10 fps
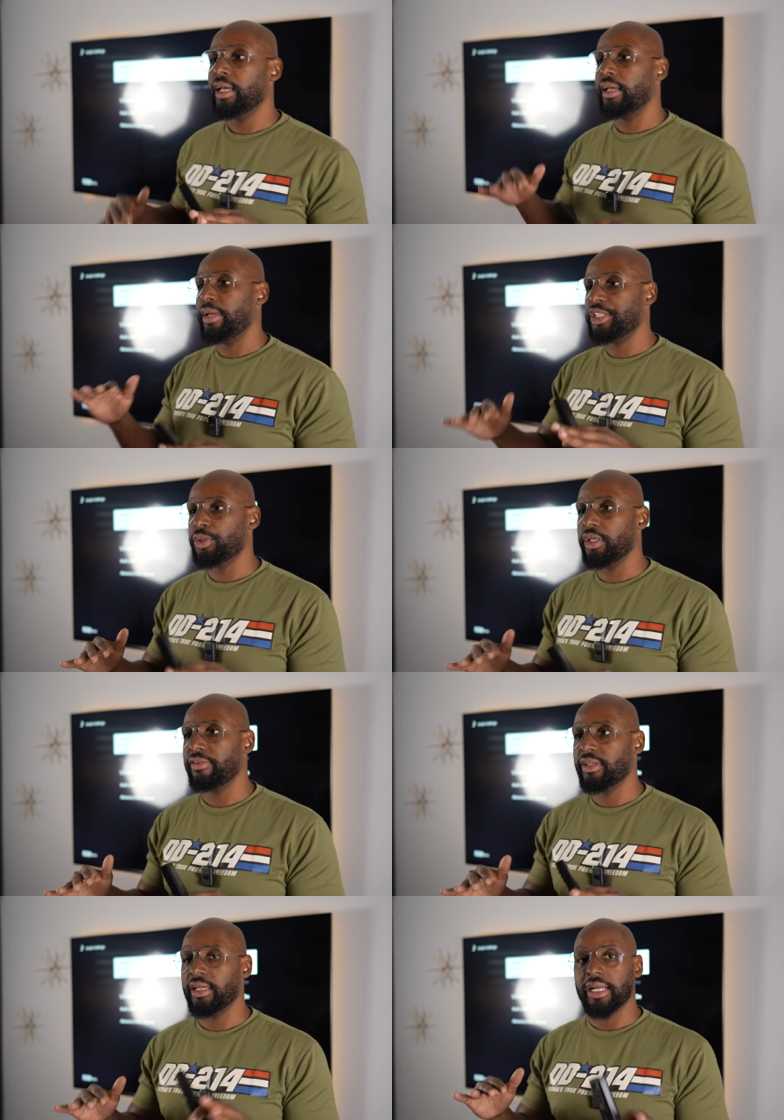and make sure
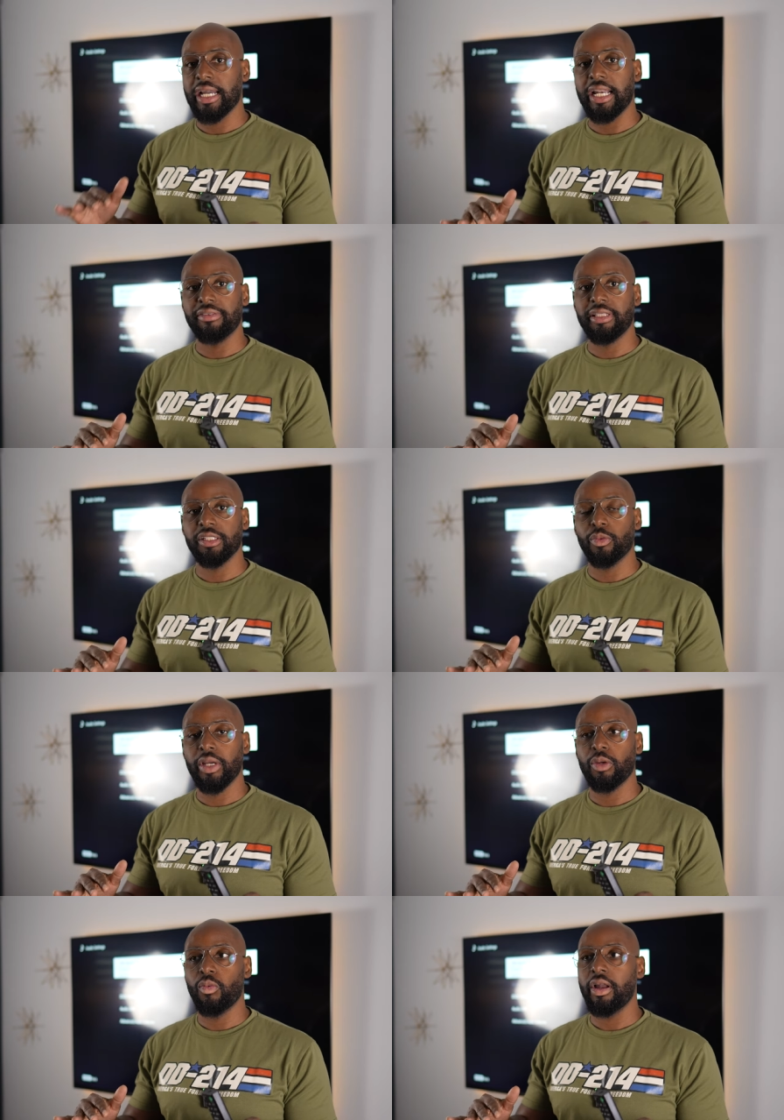you've got everything the way
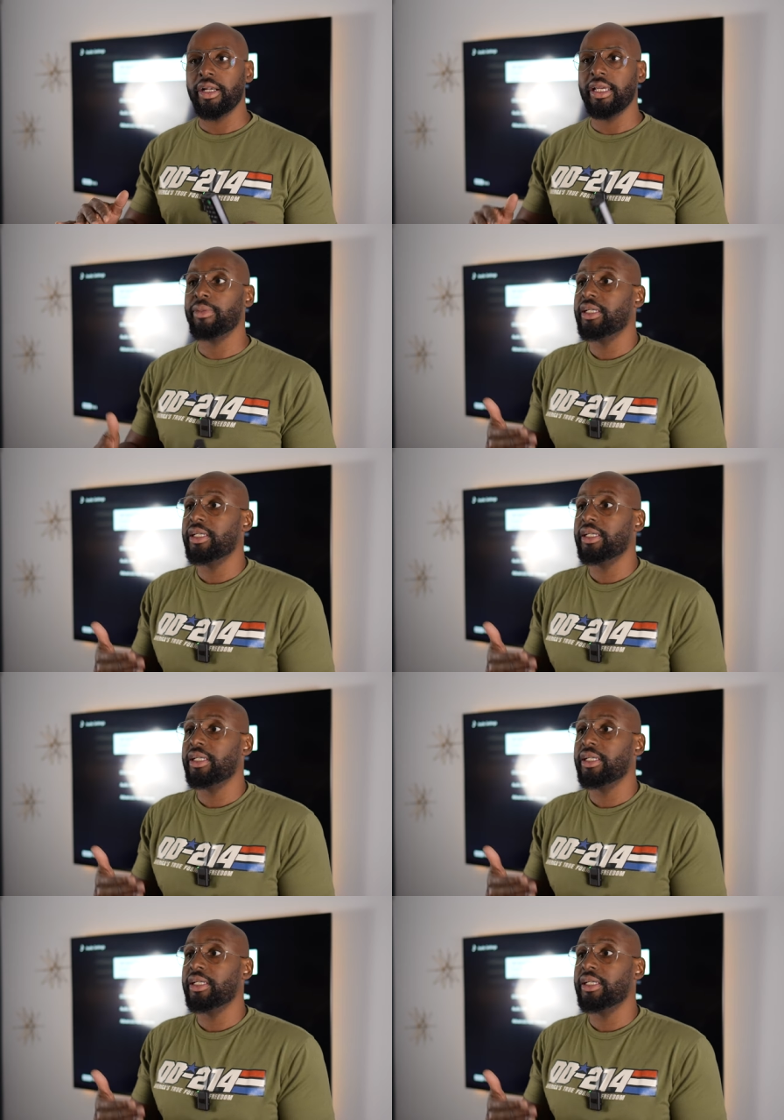you wanted it.